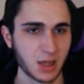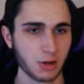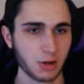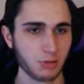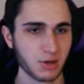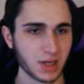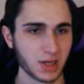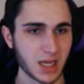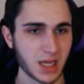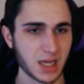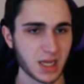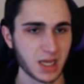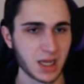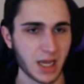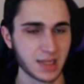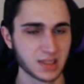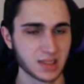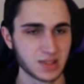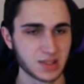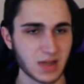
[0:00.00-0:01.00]
we can hit it
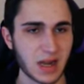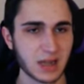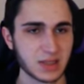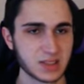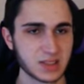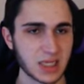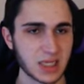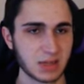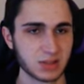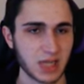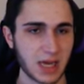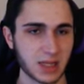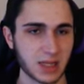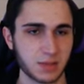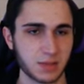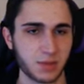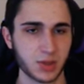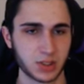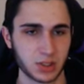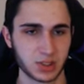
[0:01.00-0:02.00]
and slide at the same time to
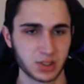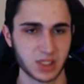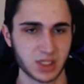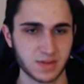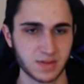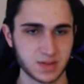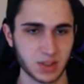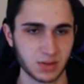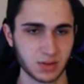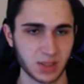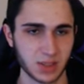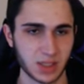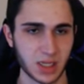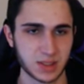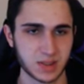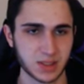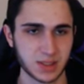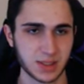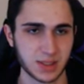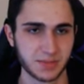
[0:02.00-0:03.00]
push ourselves during the
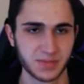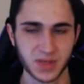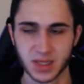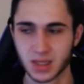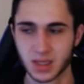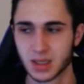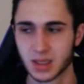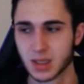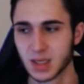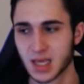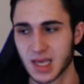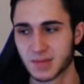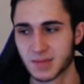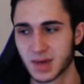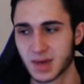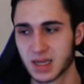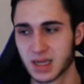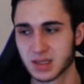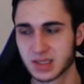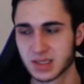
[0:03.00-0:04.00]
cutscene. And by hitting the